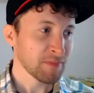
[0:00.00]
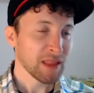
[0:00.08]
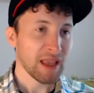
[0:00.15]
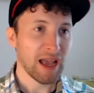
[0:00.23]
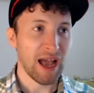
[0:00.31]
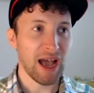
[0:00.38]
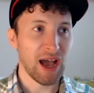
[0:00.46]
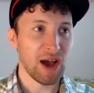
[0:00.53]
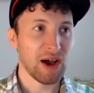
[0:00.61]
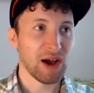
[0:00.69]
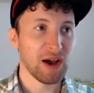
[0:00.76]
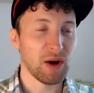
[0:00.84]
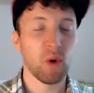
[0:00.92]

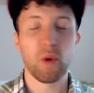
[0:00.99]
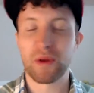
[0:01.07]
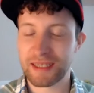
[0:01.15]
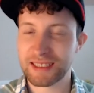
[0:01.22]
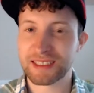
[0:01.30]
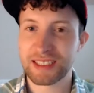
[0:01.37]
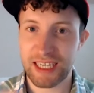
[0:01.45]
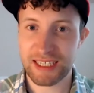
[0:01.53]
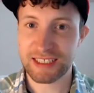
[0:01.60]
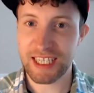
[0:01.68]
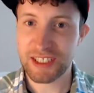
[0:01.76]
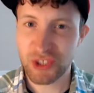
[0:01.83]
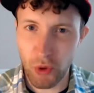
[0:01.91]
or at least, and
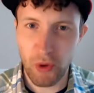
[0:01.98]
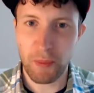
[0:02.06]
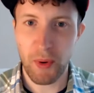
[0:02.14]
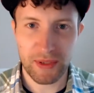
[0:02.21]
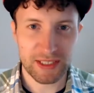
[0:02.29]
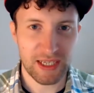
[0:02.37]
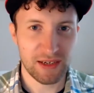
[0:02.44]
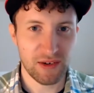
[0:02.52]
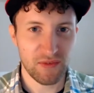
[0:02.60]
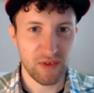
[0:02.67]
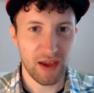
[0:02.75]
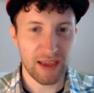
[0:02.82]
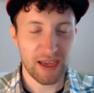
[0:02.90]
that Joy Boy is kind
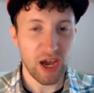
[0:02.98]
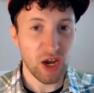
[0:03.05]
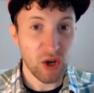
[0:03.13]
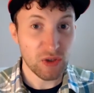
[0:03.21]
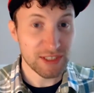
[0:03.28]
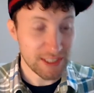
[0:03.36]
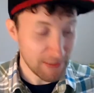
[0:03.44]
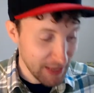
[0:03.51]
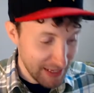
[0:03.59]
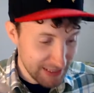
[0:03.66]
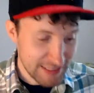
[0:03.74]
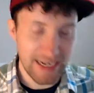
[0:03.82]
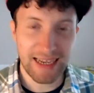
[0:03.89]
of like a concept that
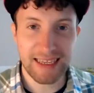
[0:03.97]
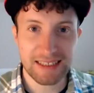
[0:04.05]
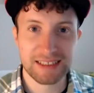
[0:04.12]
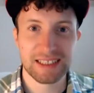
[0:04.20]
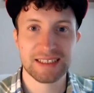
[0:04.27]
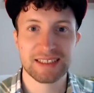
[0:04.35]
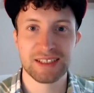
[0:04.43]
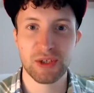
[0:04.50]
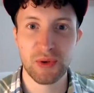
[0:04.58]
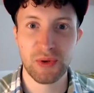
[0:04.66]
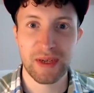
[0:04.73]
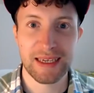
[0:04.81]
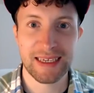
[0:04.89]
is linked
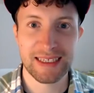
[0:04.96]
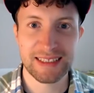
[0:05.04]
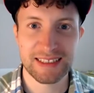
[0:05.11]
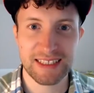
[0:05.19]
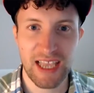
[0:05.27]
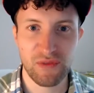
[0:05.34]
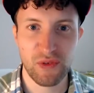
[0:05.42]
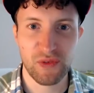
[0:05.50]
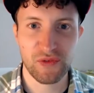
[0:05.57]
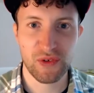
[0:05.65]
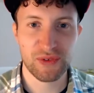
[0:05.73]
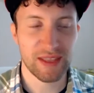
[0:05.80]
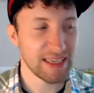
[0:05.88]
to his Devil
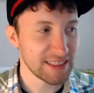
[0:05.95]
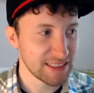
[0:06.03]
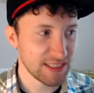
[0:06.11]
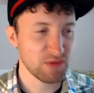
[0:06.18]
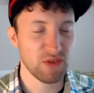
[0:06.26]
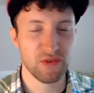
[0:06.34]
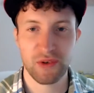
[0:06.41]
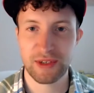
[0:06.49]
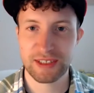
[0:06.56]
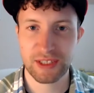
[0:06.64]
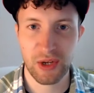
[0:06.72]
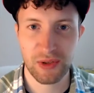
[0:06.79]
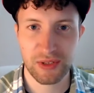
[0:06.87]
Fruit. That his Devil Fruit
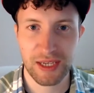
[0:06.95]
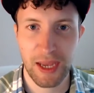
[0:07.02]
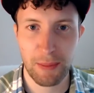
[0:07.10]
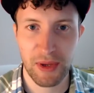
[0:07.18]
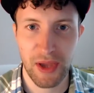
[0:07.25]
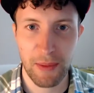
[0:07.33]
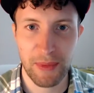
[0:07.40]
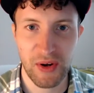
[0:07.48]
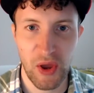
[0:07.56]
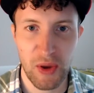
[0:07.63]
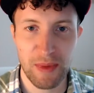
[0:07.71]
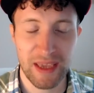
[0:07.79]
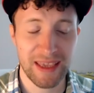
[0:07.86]
is not the Gomu Gomu
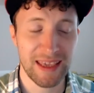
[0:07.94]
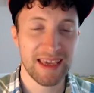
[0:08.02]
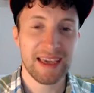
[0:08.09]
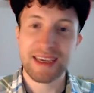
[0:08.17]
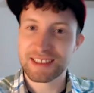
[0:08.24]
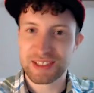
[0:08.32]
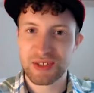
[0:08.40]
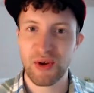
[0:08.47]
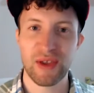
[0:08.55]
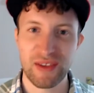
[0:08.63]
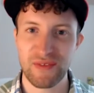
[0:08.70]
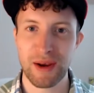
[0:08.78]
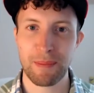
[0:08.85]
no Mi. It's not
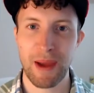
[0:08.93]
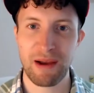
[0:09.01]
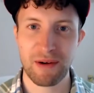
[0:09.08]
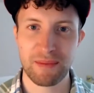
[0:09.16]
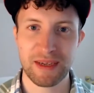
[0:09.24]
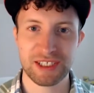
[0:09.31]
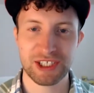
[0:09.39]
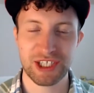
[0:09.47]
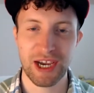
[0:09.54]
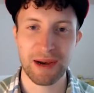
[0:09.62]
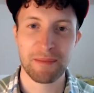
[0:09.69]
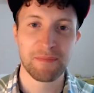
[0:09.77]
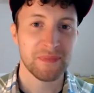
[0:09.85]
even a
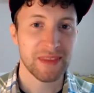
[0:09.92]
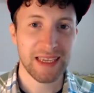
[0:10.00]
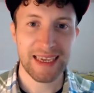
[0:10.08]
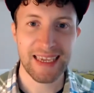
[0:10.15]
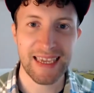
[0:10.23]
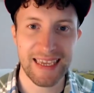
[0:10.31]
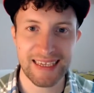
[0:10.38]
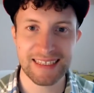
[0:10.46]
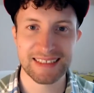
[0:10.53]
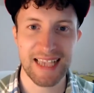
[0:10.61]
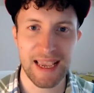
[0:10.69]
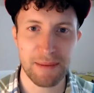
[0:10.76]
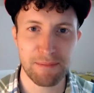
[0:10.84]
Paramecia. It
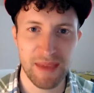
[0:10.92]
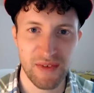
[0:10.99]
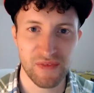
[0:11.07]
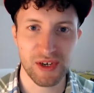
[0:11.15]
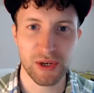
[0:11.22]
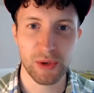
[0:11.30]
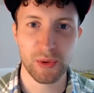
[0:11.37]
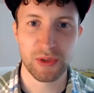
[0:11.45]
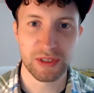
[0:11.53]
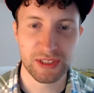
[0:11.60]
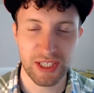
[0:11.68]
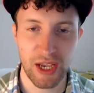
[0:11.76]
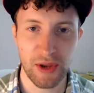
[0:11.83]
is a mythical
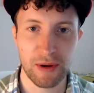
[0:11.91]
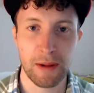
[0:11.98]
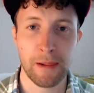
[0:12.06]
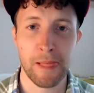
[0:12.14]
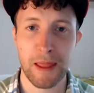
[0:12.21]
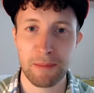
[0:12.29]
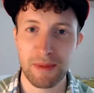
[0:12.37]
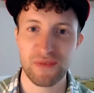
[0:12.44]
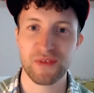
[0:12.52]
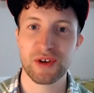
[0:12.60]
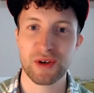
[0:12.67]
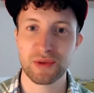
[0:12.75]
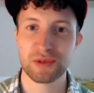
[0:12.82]
zone.
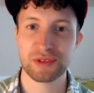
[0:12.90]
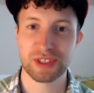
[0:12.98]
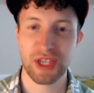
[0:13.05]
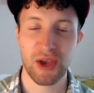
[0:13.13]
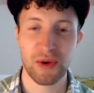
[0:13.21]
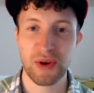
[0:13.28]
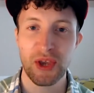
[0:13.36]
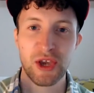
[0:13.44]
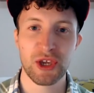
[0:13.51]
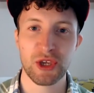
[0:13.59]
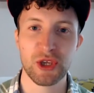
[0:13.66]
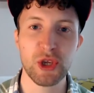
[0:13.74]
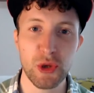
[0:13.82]
Mythical zone.
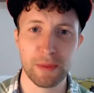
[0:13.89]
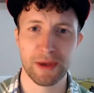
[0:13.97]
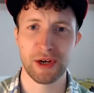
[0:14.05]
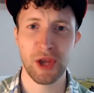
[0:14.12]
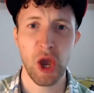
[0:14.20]
Human